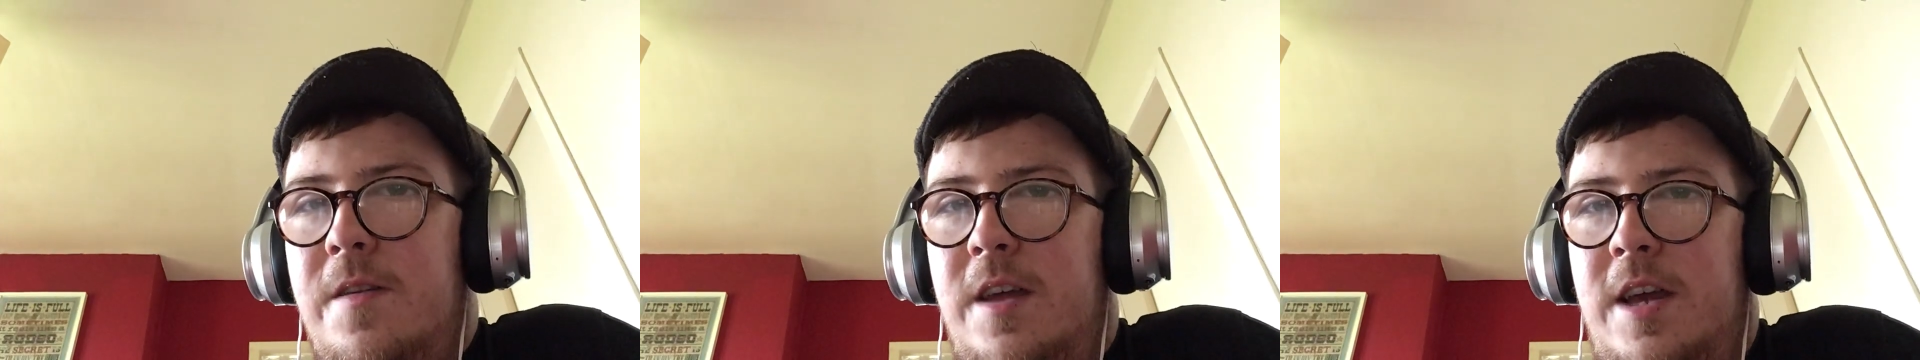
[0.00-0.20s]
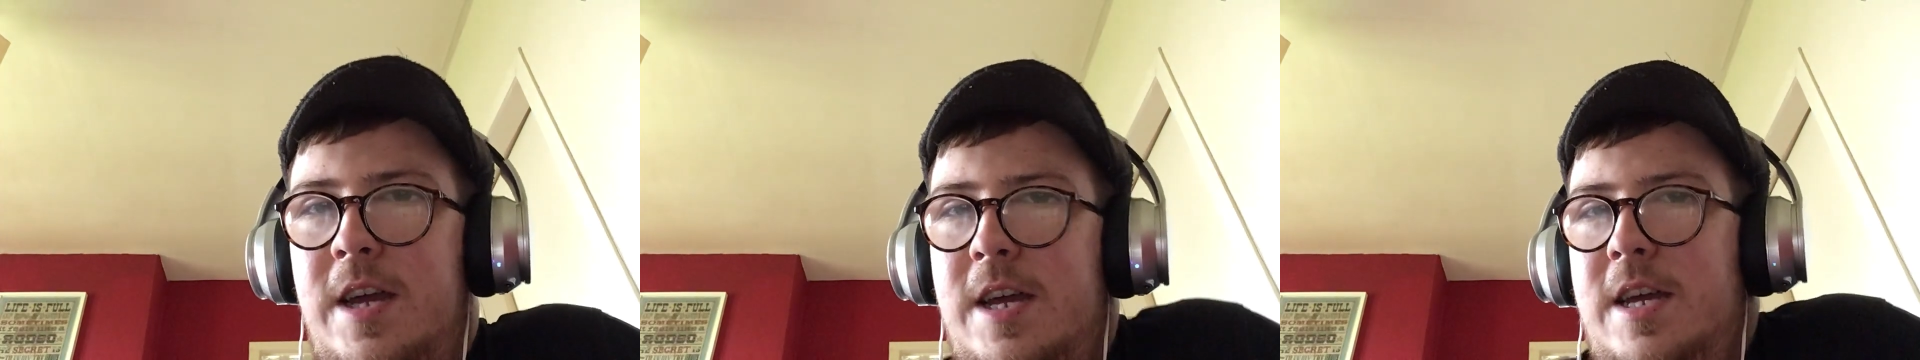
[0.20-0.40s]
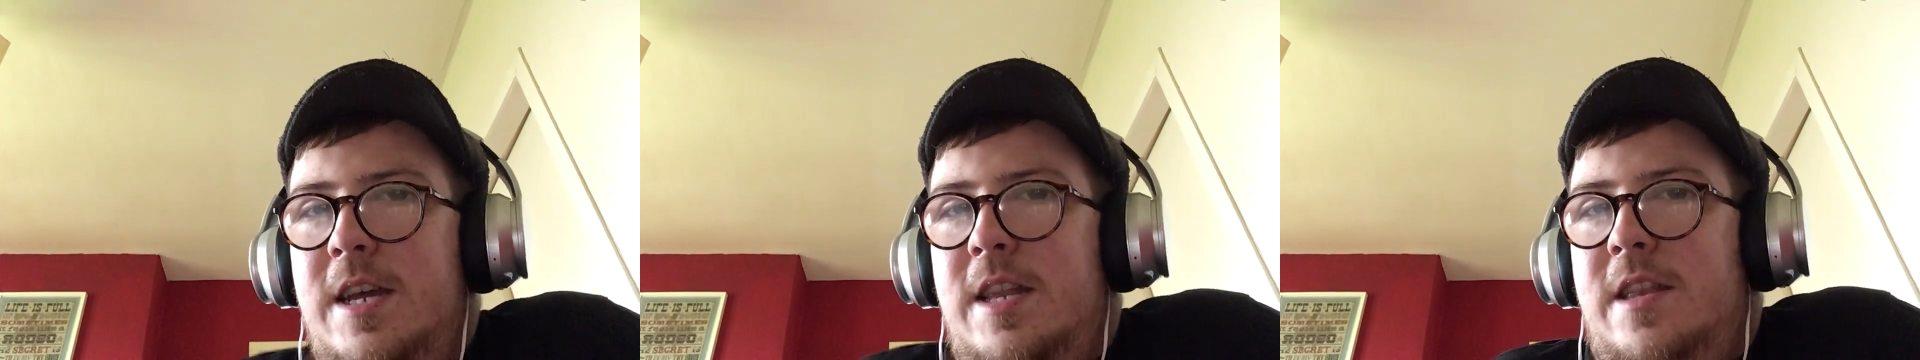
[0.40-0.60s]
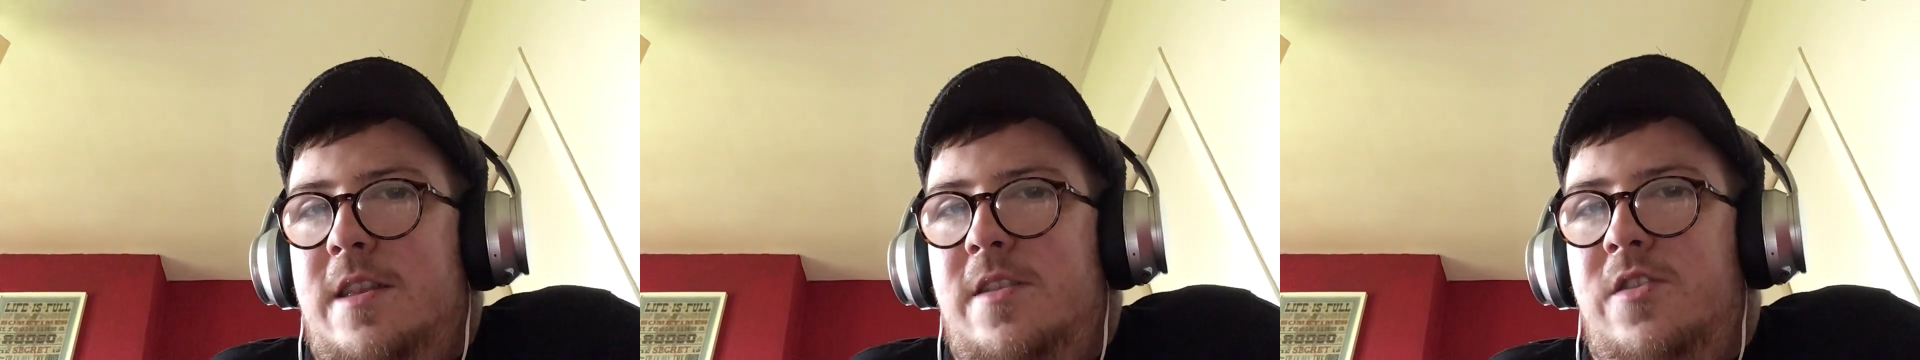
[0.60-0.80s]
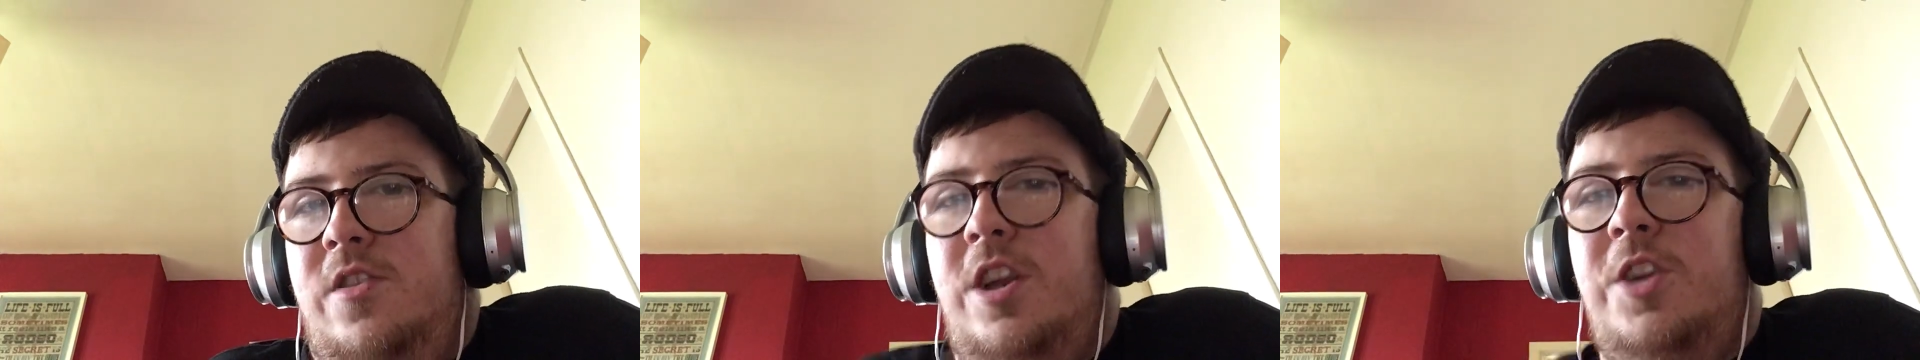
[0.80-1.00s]
uh,
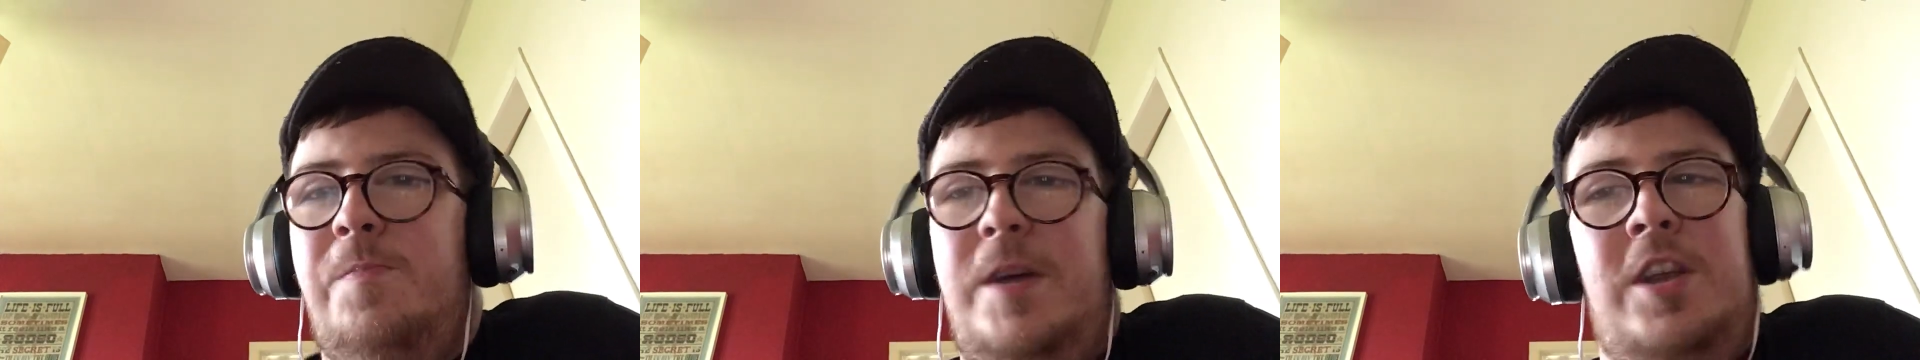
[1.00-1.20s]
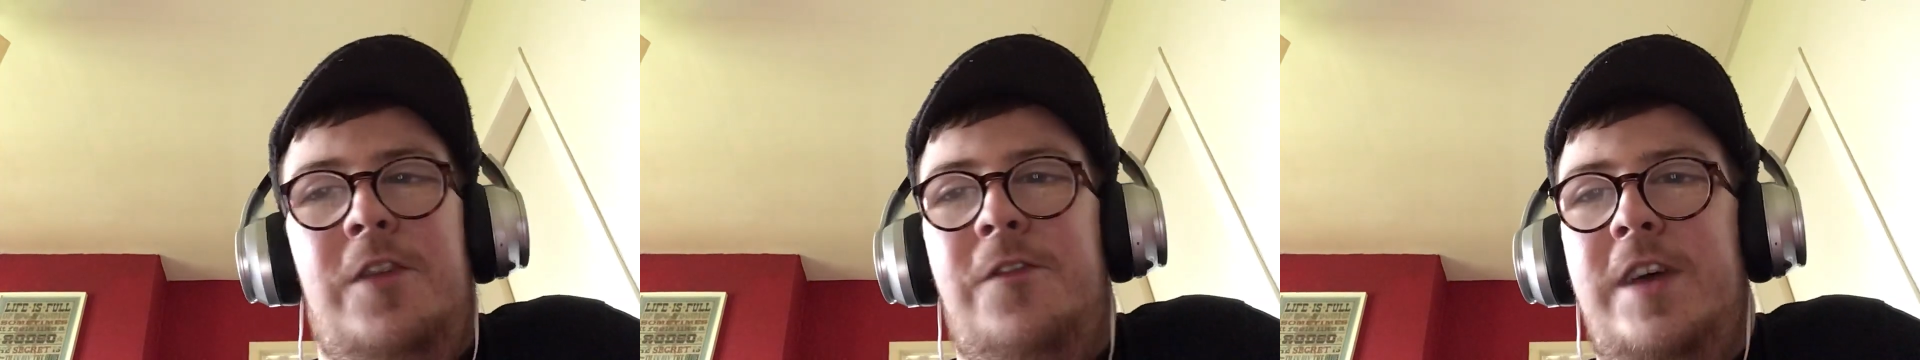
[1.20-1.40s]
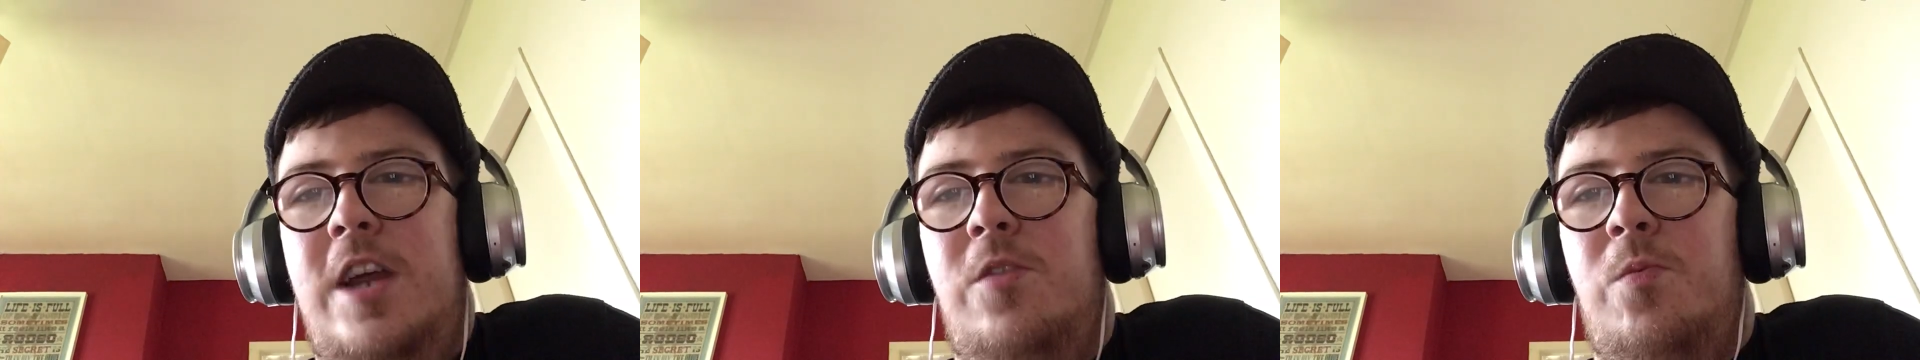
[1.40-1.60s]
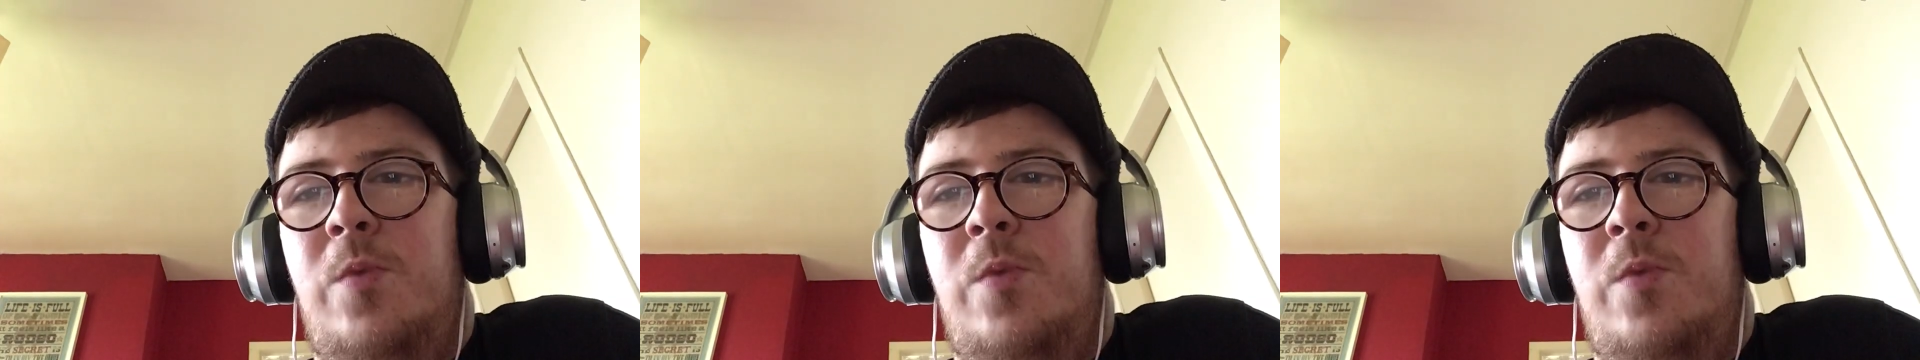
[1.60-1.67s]
it's not specified